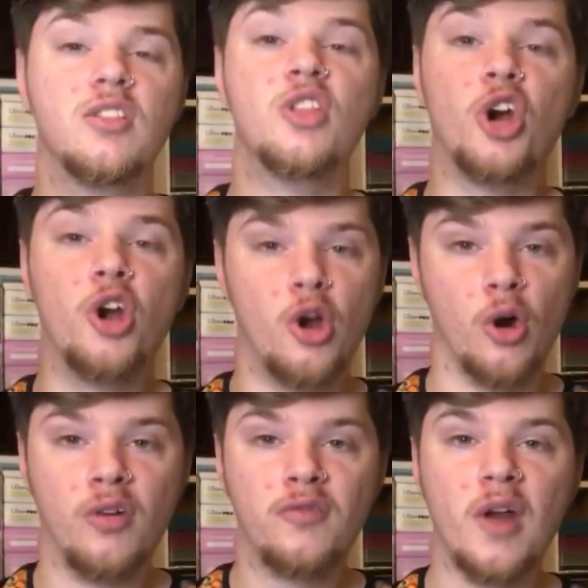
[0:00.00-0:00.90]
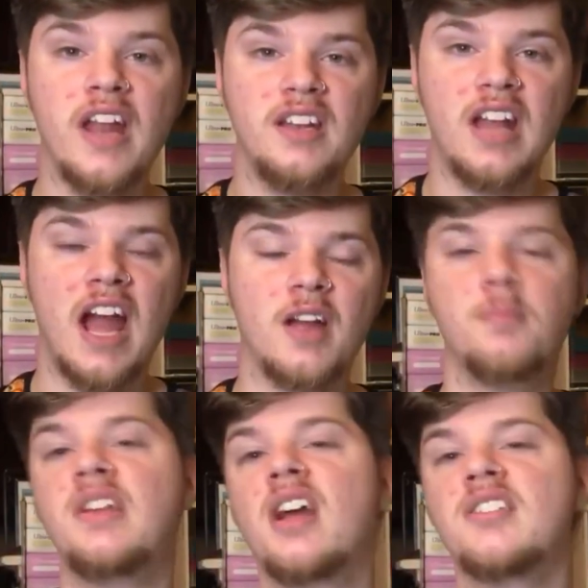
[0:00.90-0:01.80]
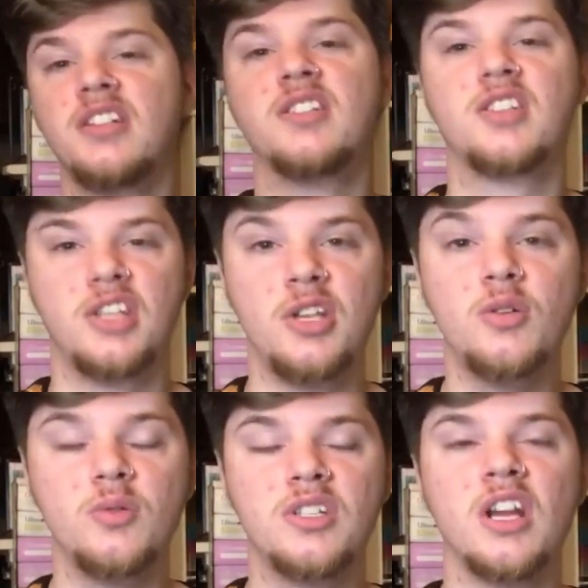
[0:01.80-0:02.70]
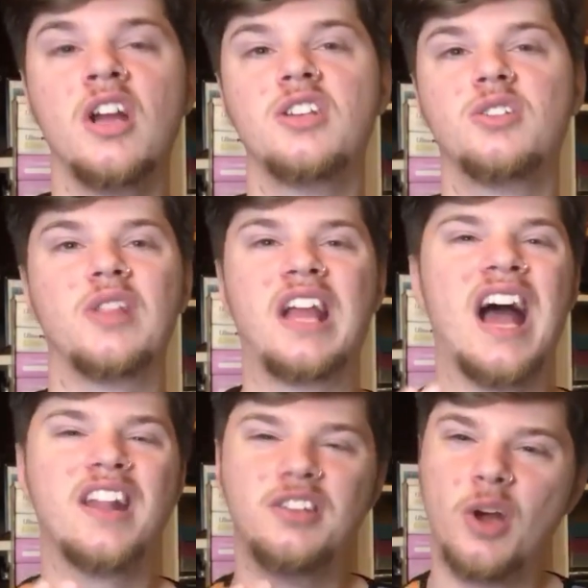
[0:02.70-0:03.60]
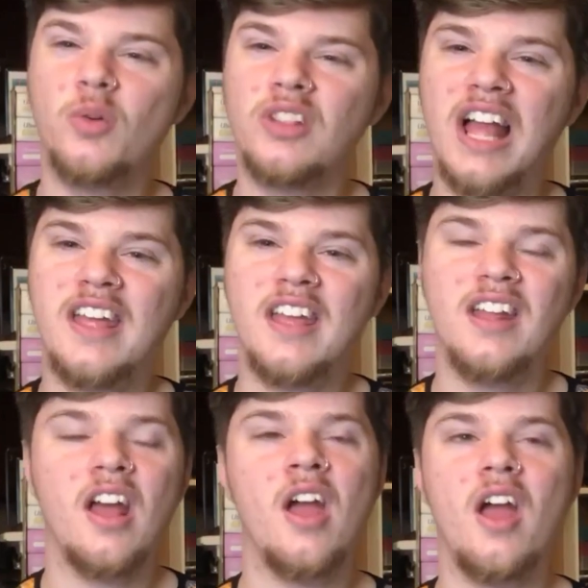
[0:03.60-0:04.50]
the girlfriend deck because it's cute, so they kind of don't like it.